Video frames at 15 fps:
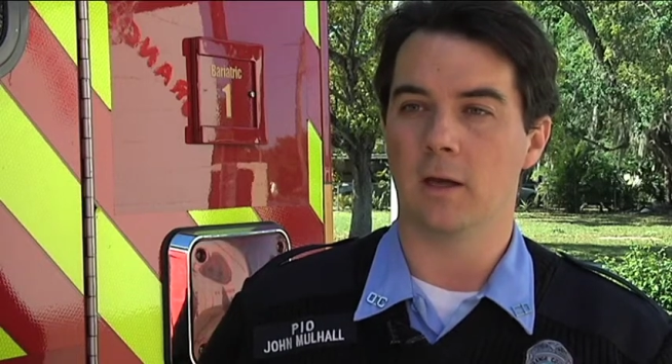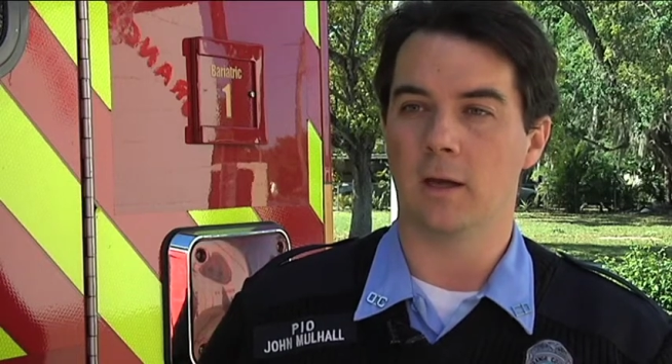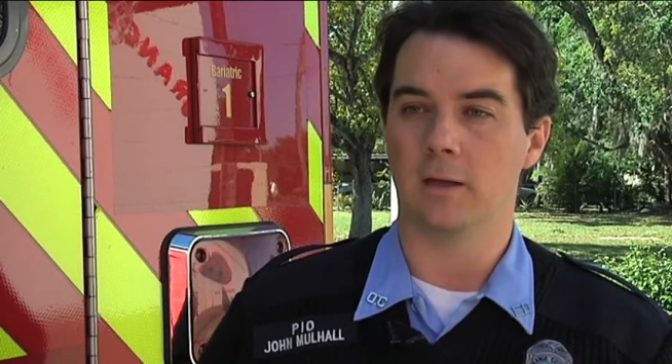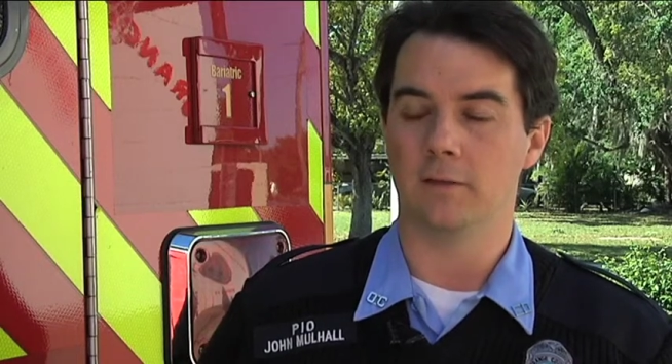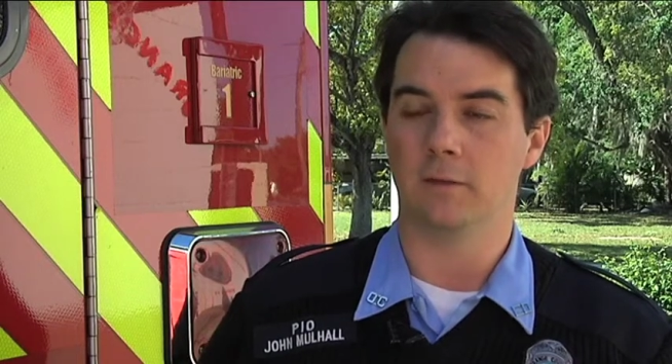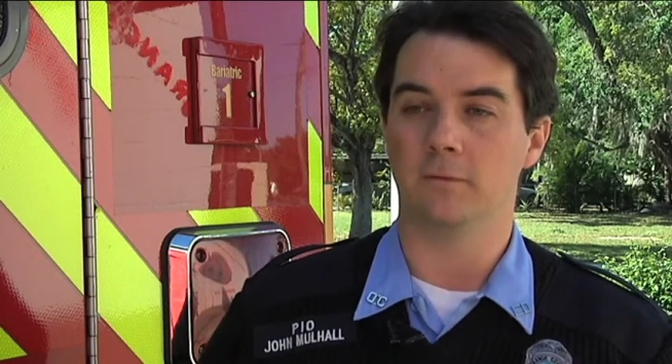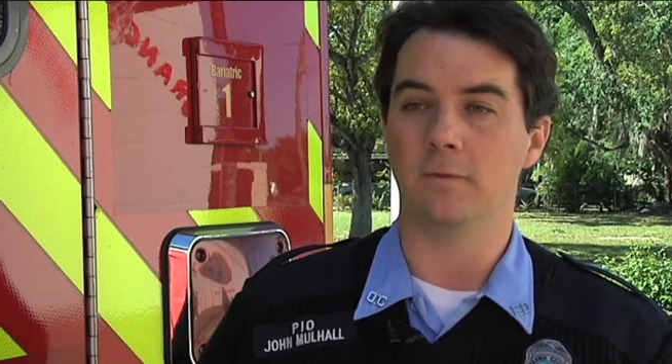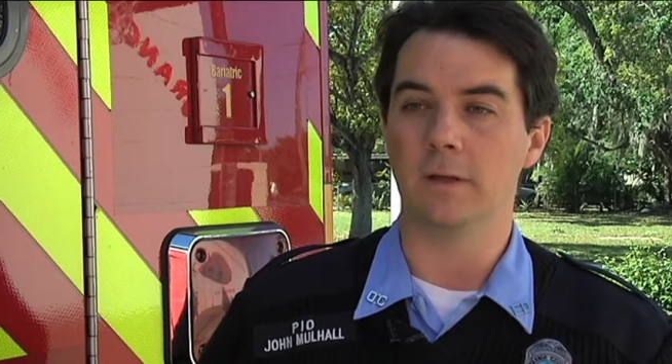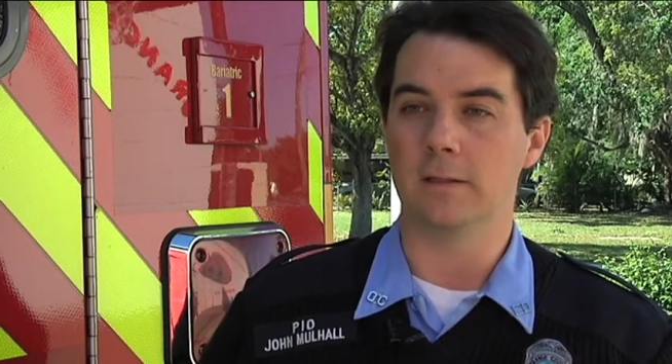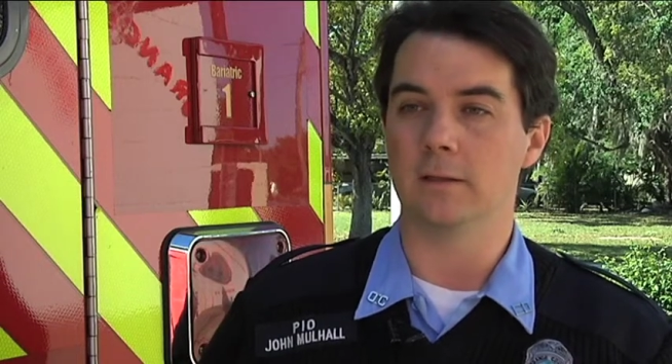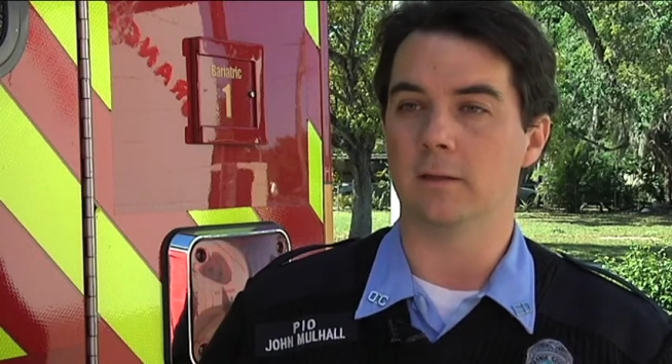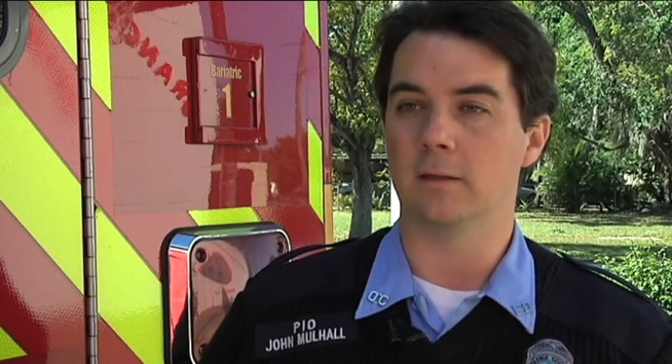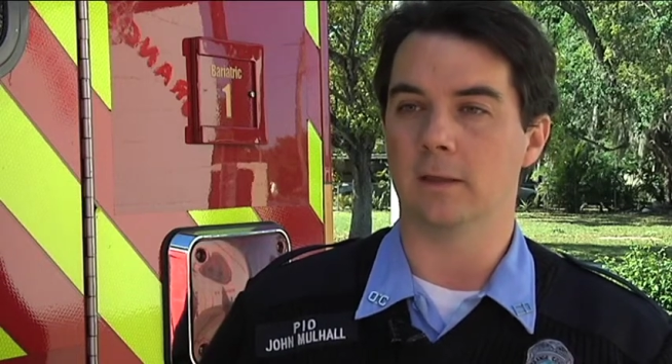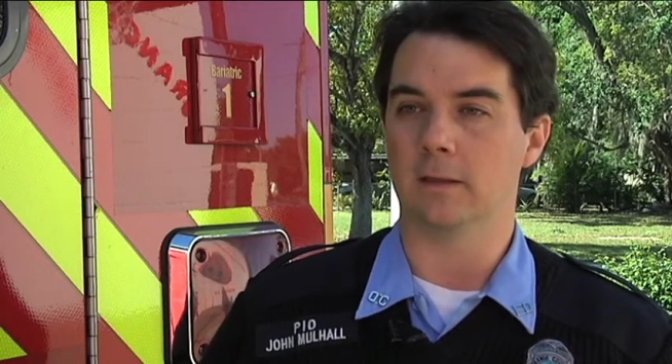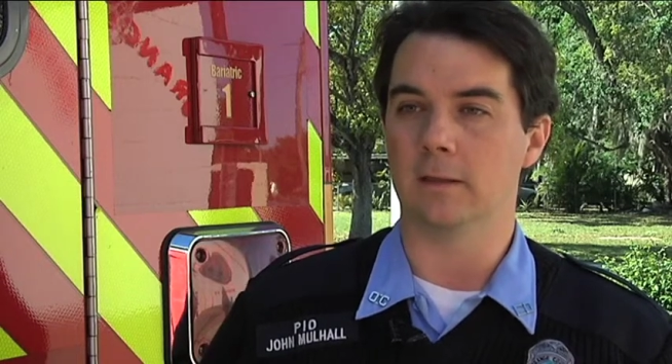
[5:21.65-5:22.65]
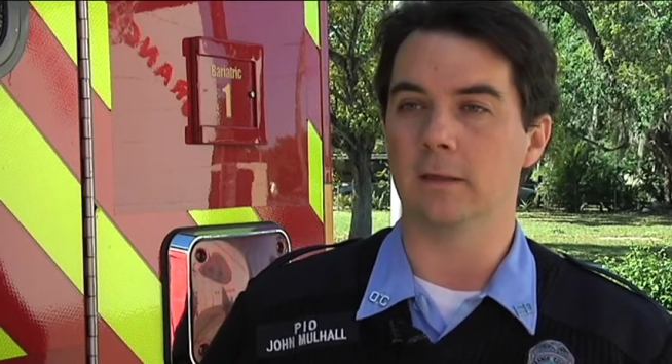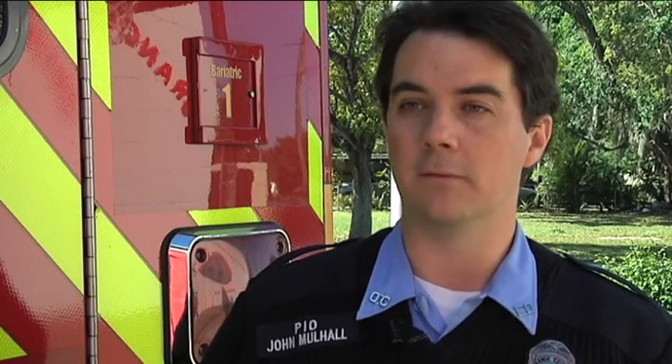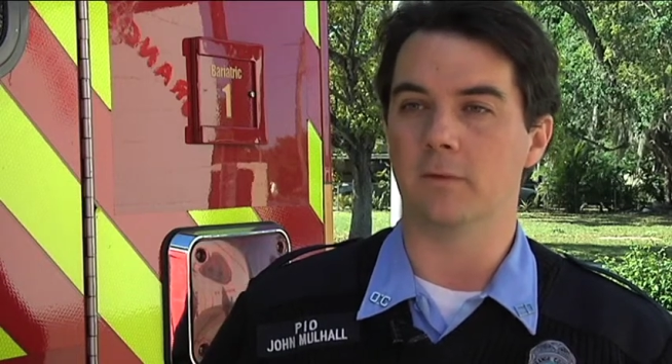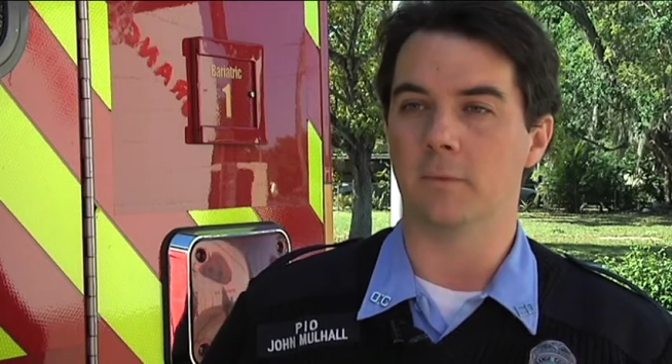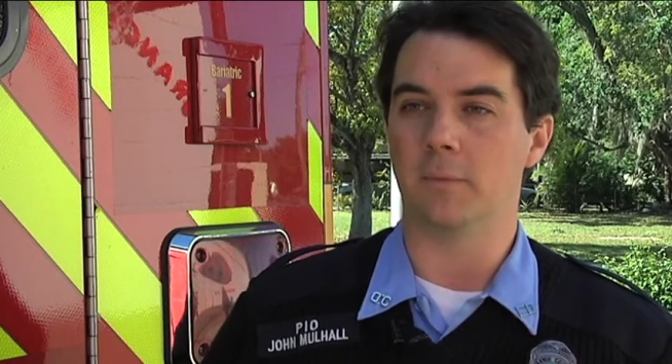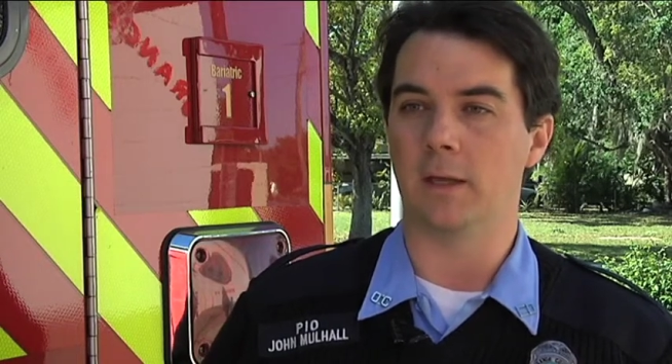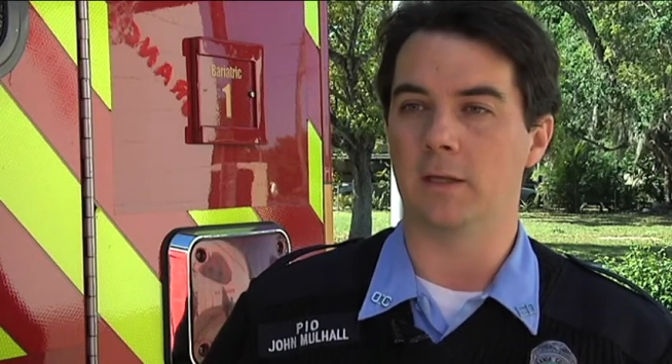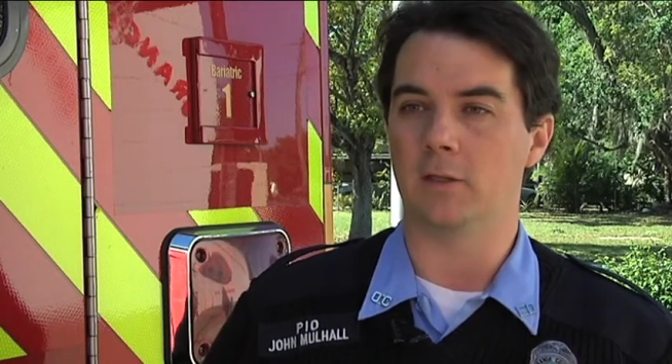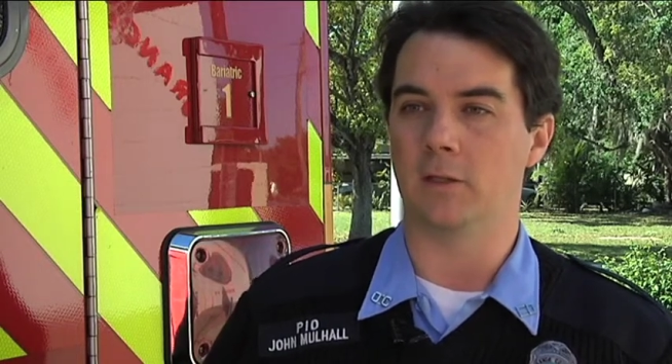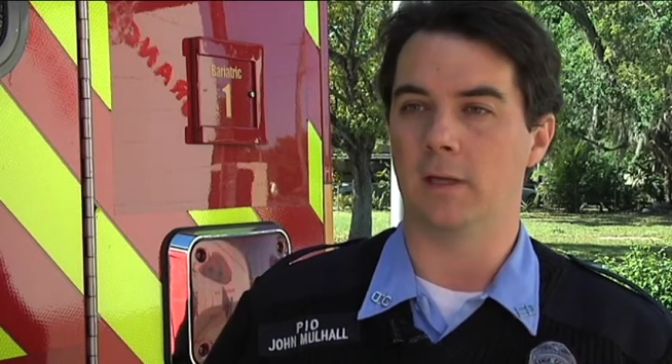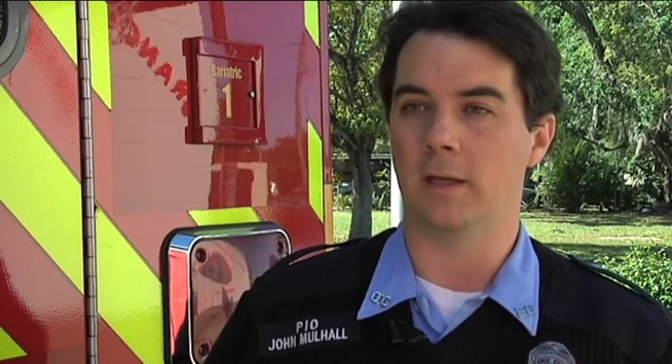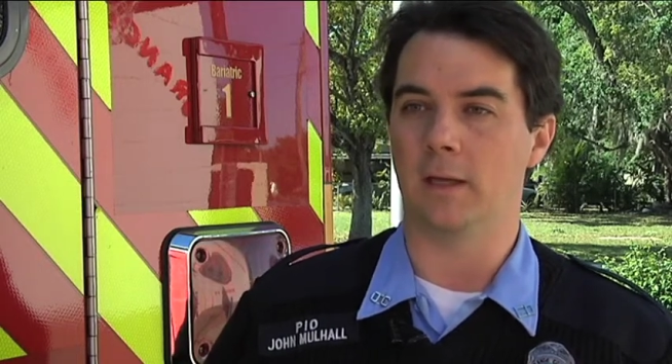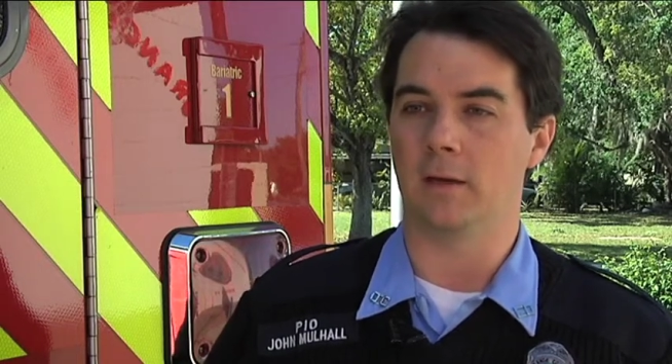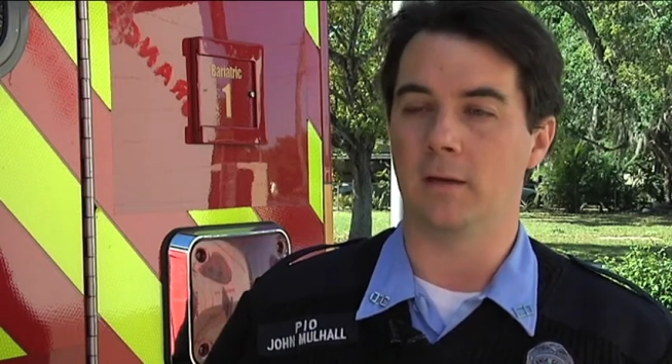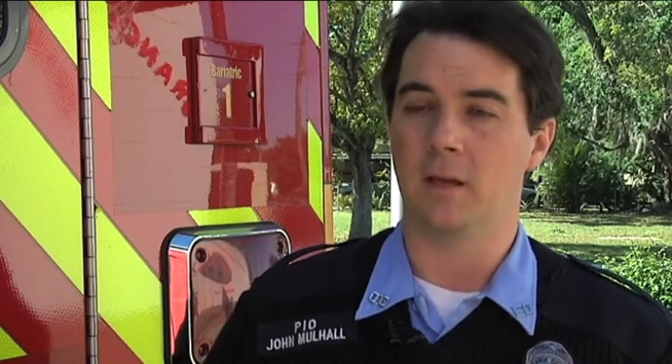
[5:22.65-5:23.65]
uh, to physically lift the patient
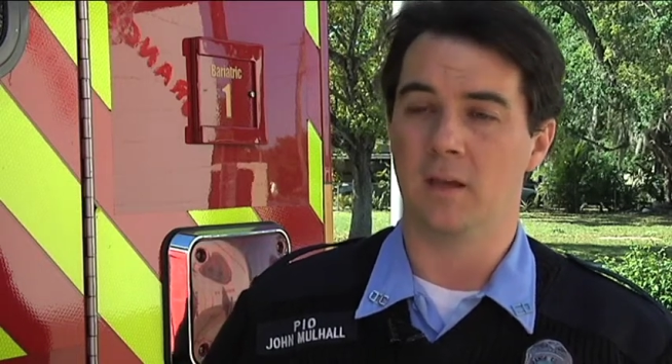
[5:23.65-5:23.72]
in